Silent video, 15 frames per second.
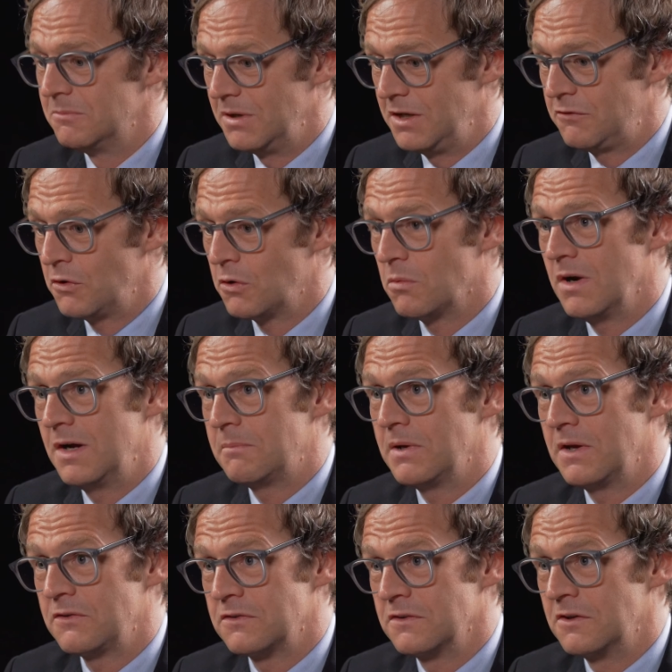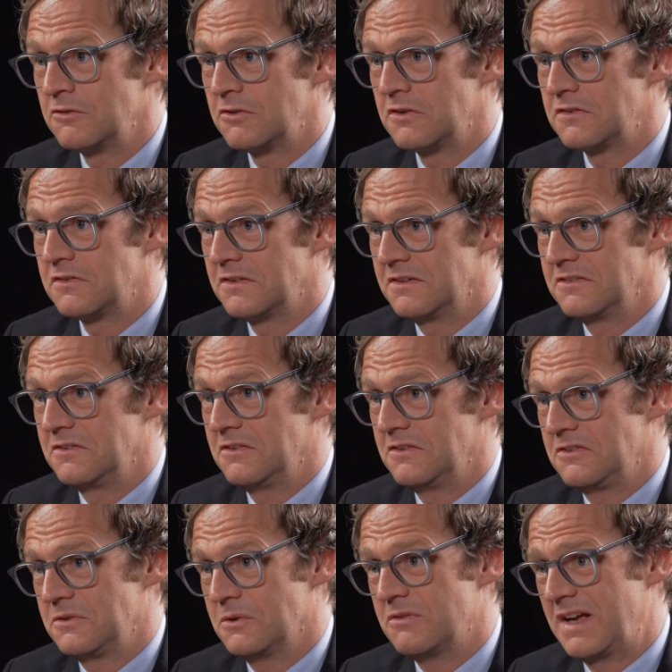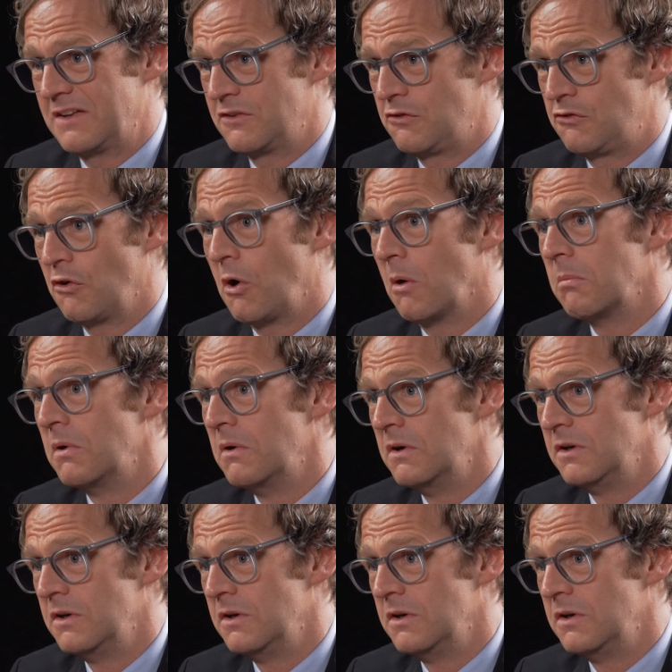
But if you're a white person that just sort of has a job,